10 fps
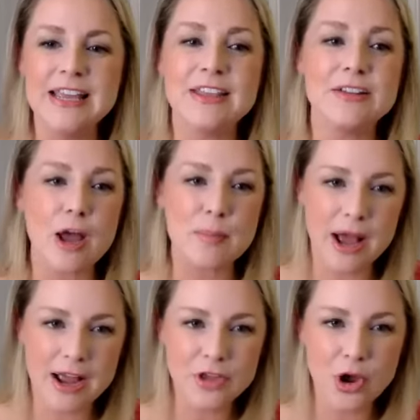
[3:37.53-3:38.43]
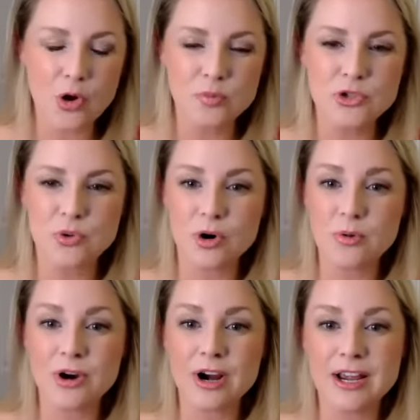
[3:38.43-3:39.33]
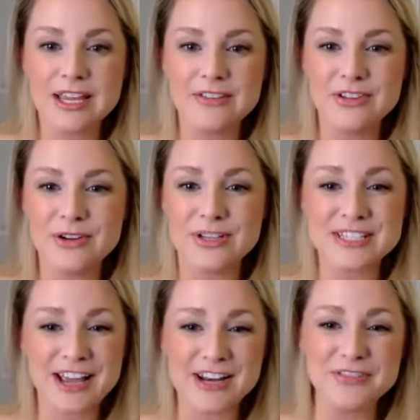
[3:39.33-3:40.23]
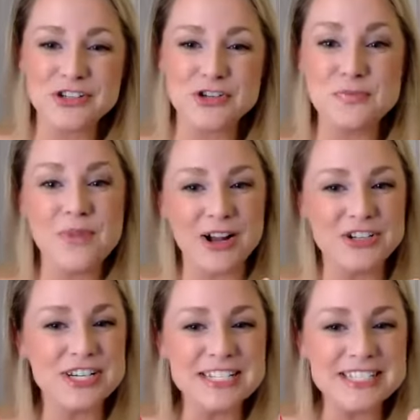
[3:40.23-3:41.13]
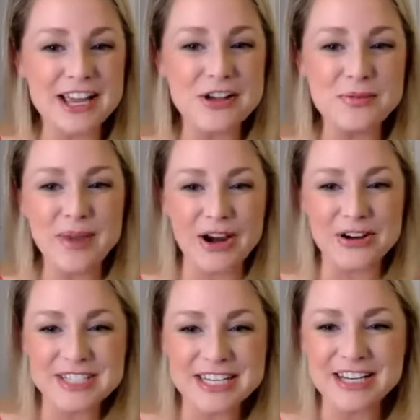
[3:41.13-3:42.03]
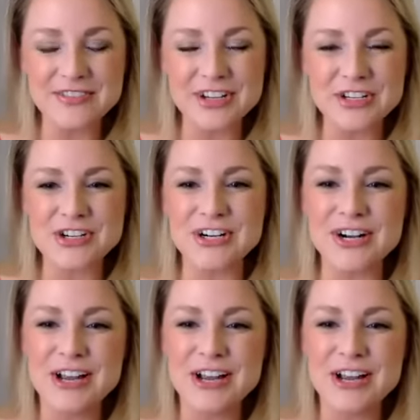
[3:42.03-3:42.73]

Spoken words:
Then I've got Behind the Home Door, where I give you, it's kind of a Jumanji style parenting adventure,